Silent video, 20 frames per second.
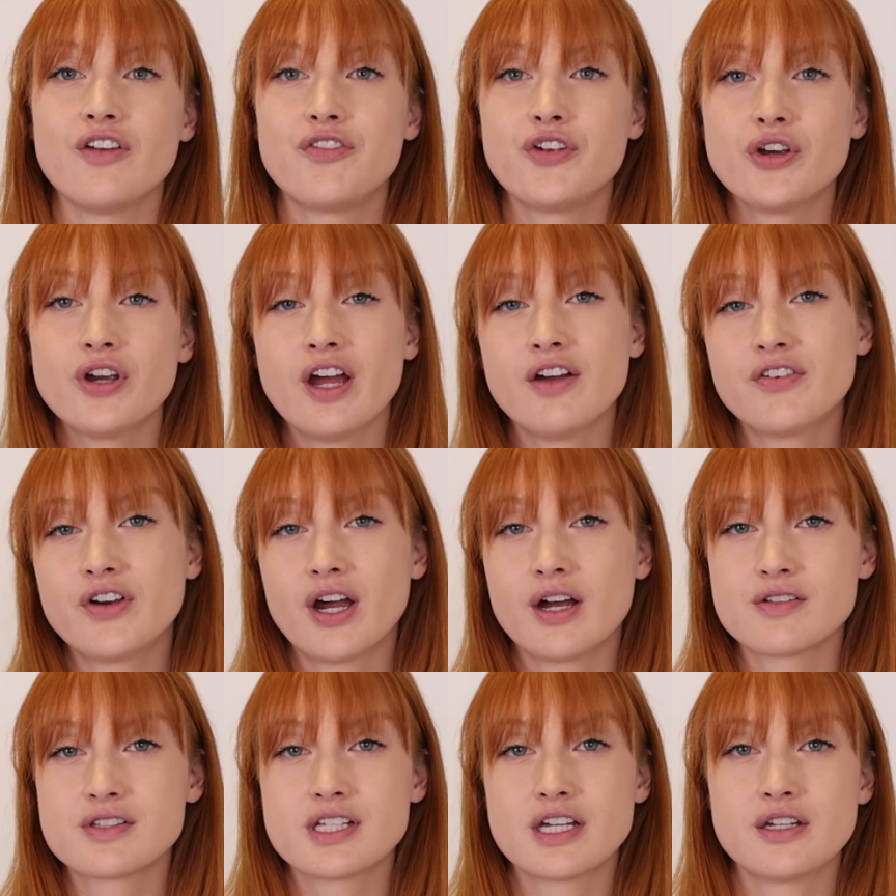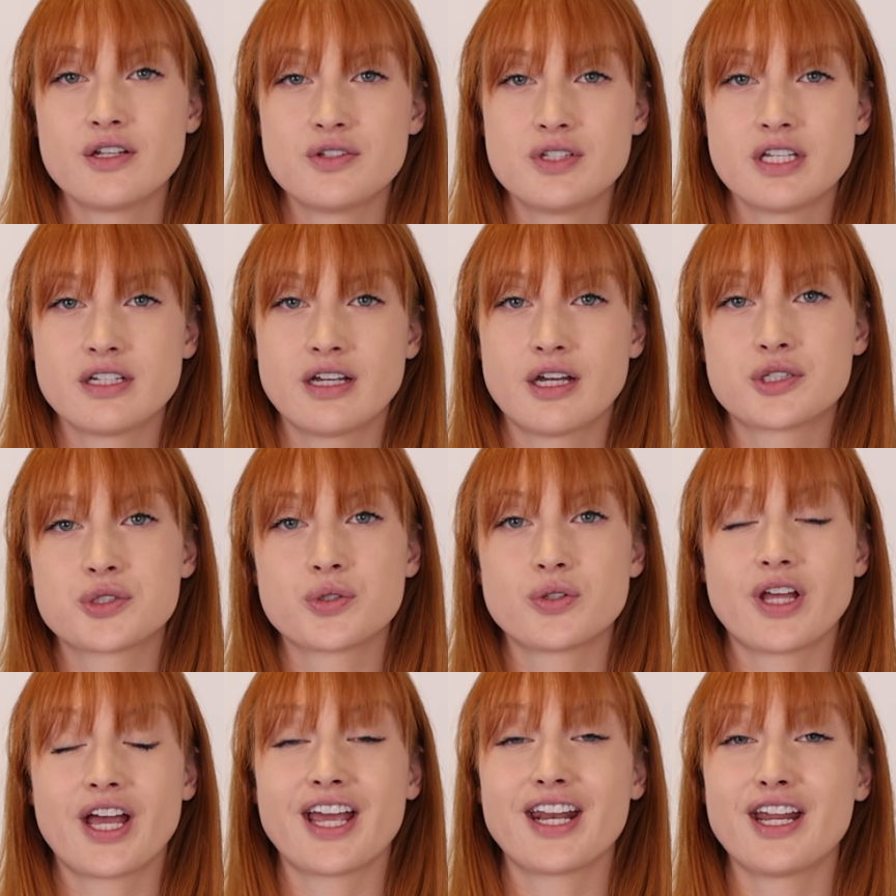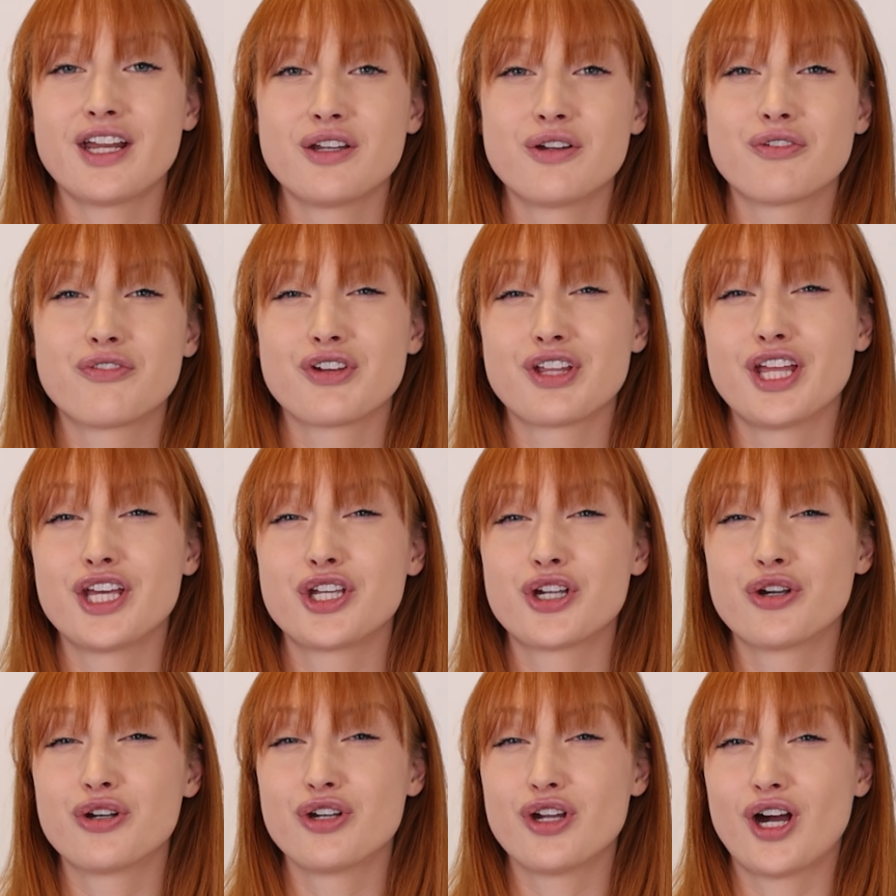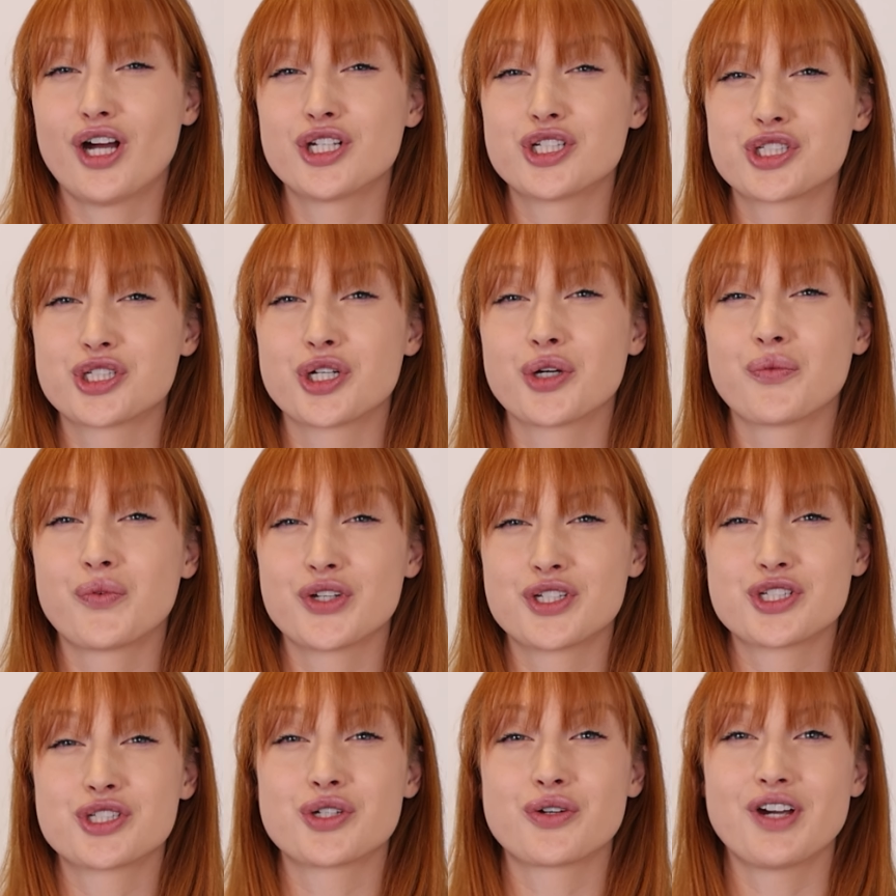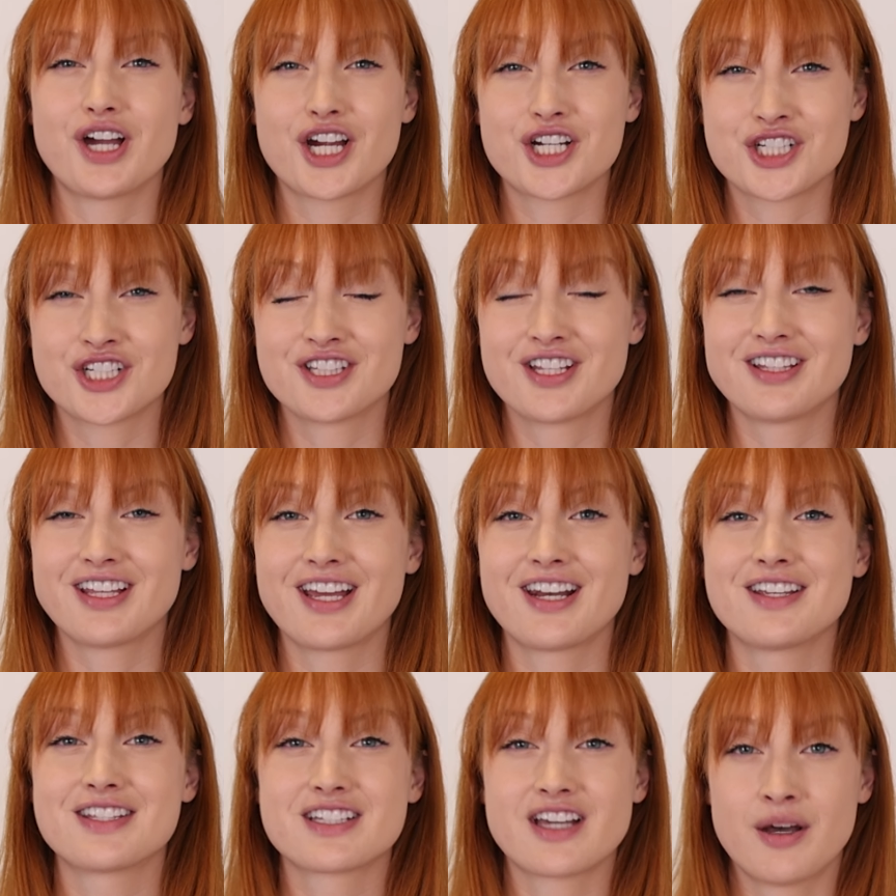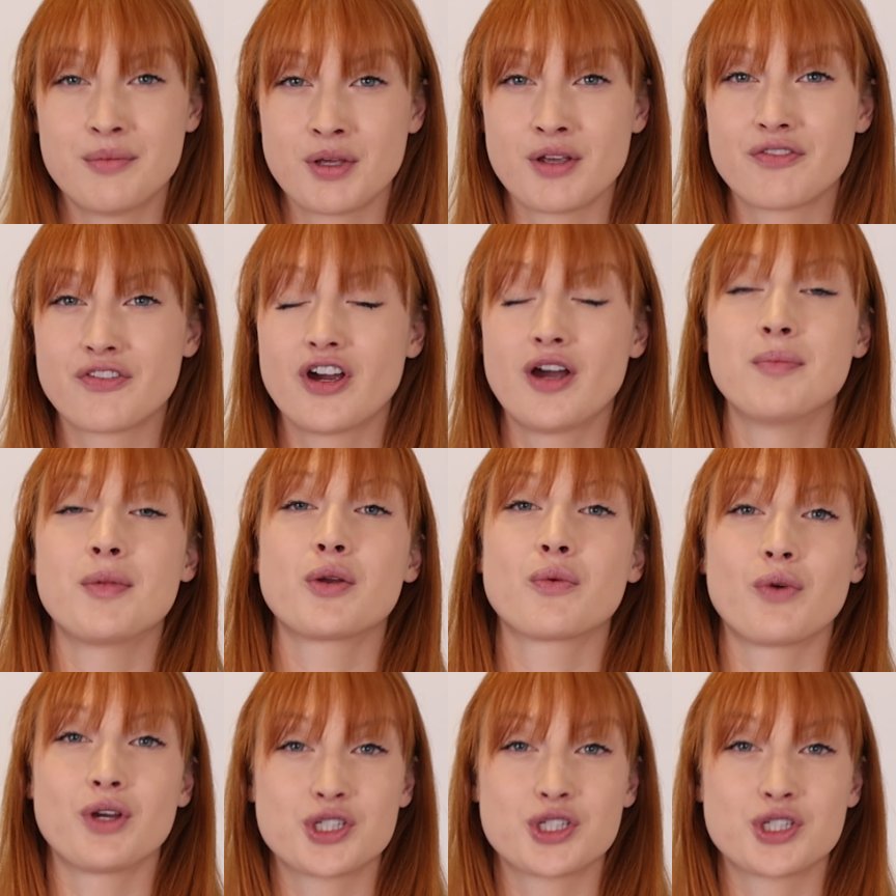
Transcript: If you're ever outside using natural light and you feel like you're not sure which direction the light is coming from and